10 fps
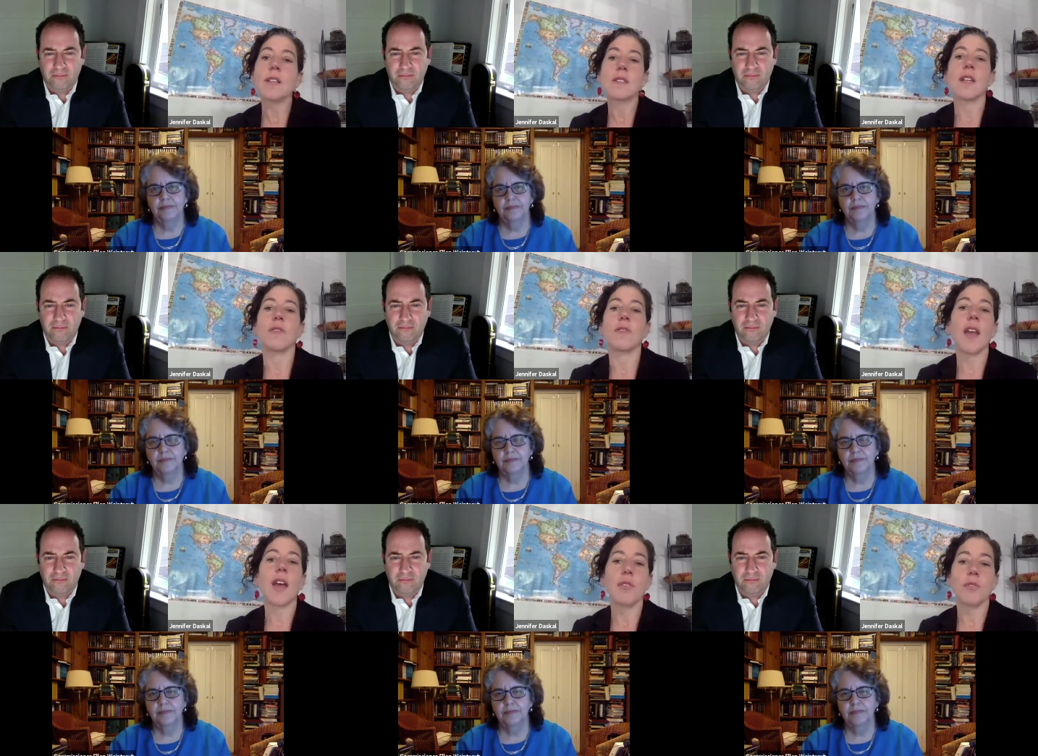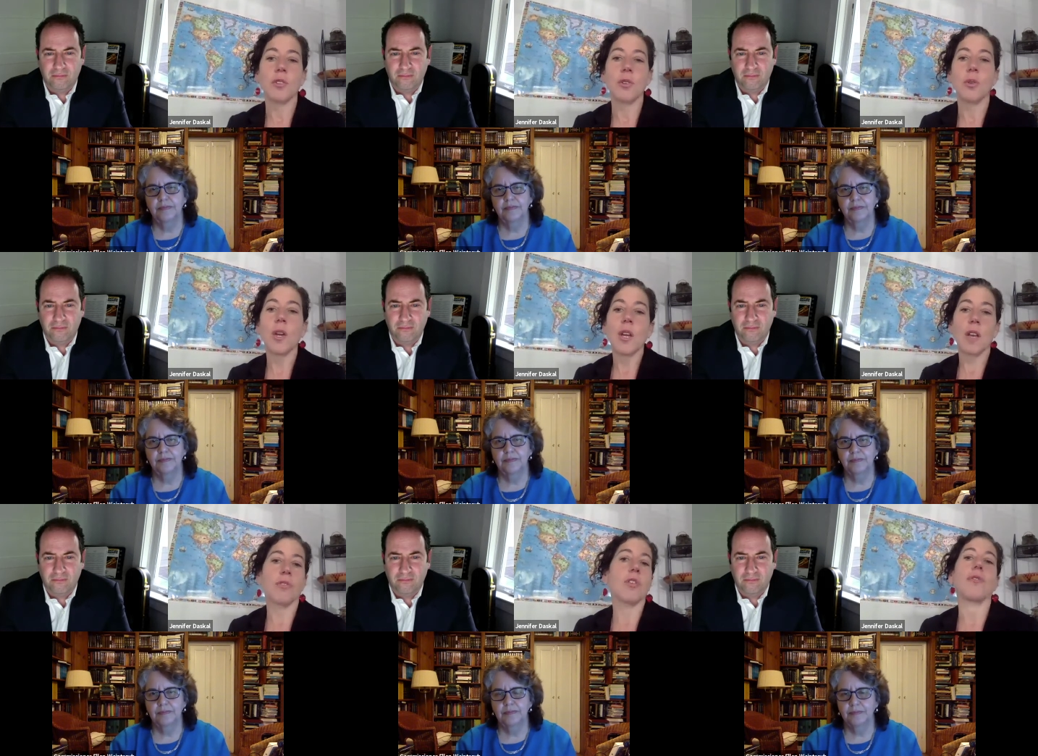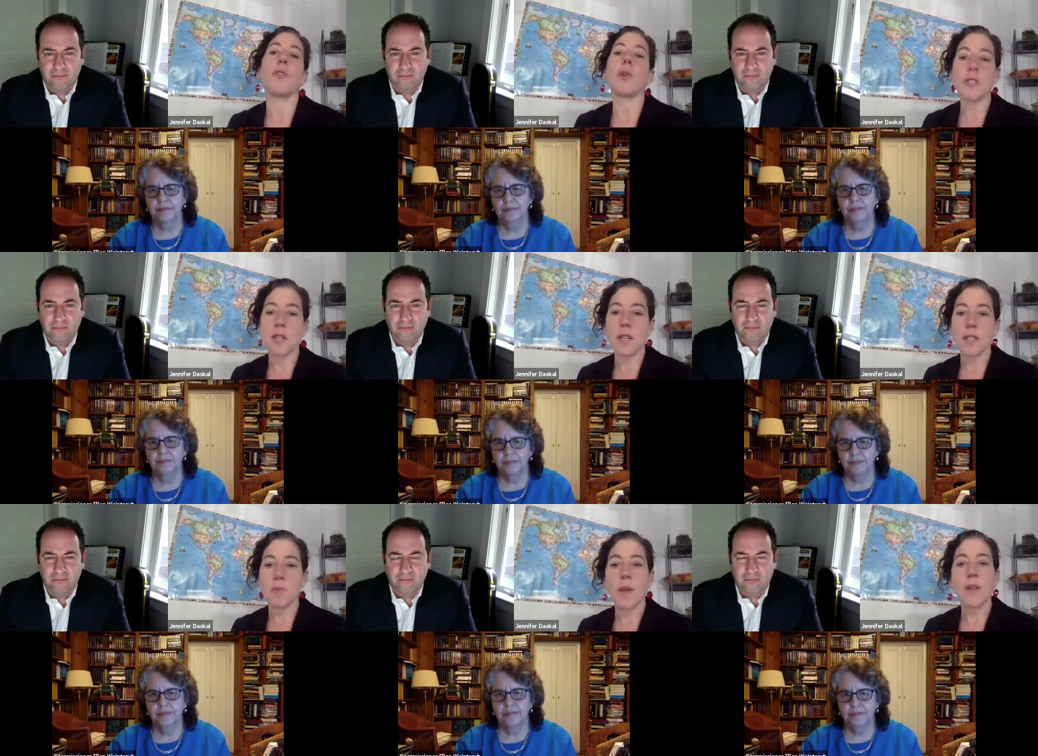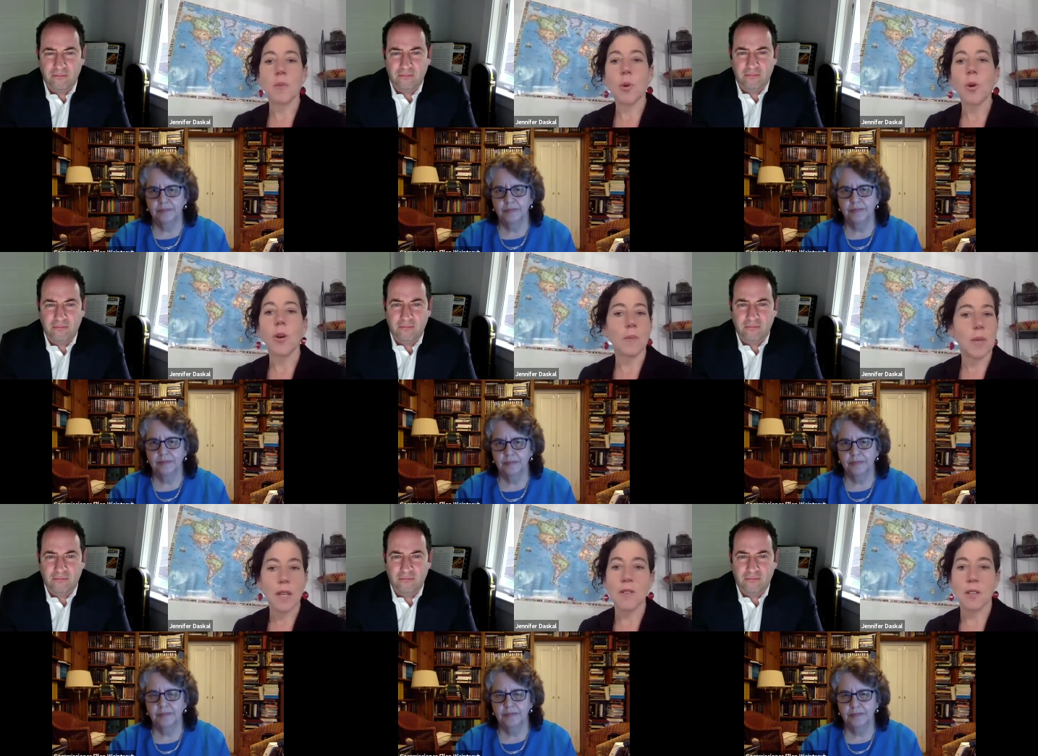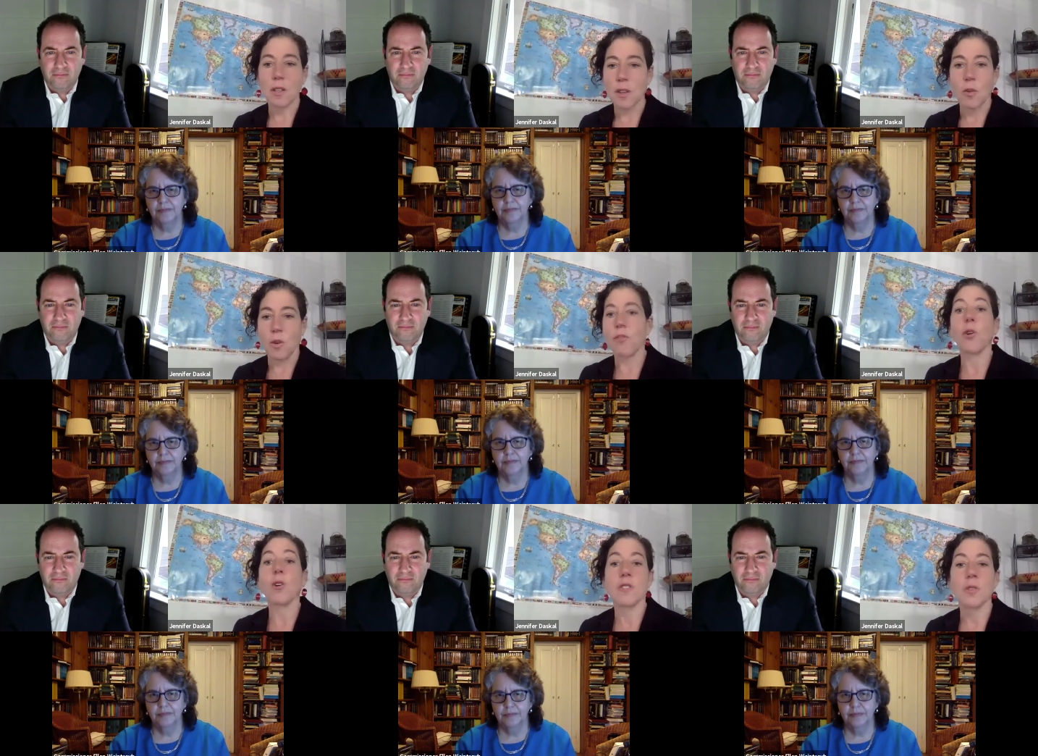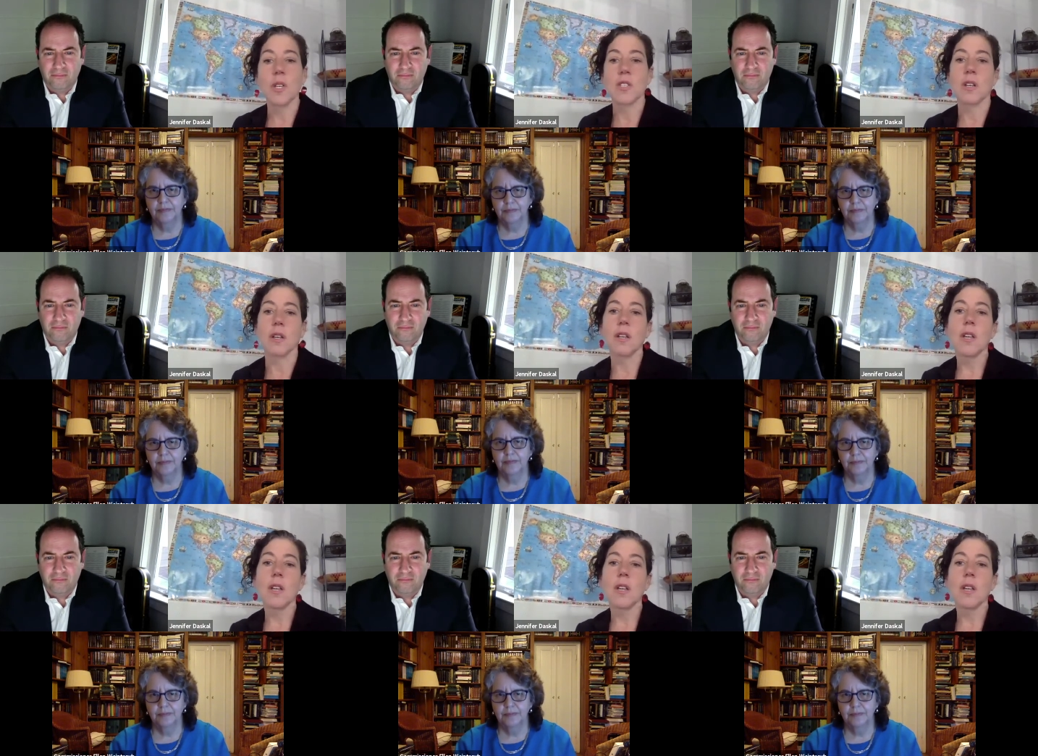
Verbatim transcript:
Speaker 1: And if they have to, if they're forced to expend more because they, are forced to reach a,